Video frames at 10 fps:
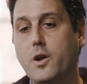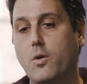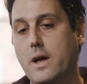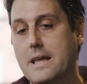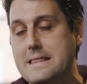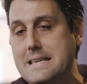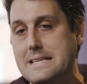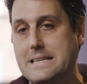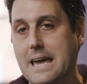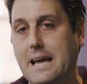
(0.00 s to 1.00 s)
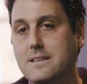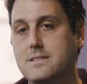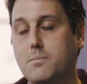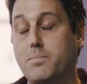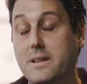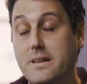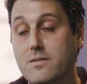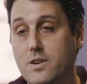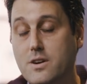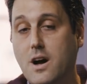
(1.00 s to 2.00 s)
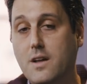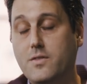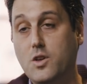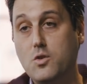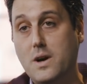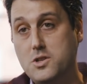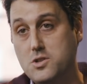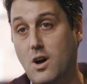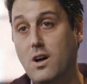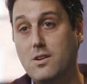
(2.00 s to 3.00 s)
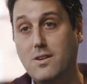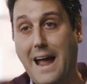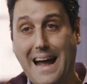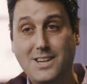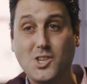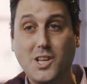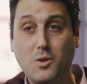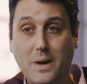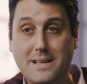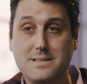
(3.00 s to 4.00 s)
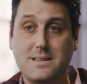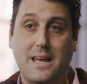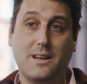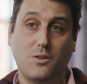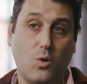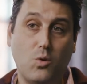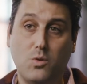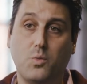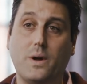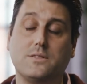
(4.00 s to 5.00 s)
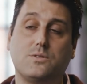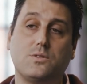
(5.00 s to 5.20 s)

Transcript: you know, in this case, believe it or not, the US dollar actually wins and gold wins.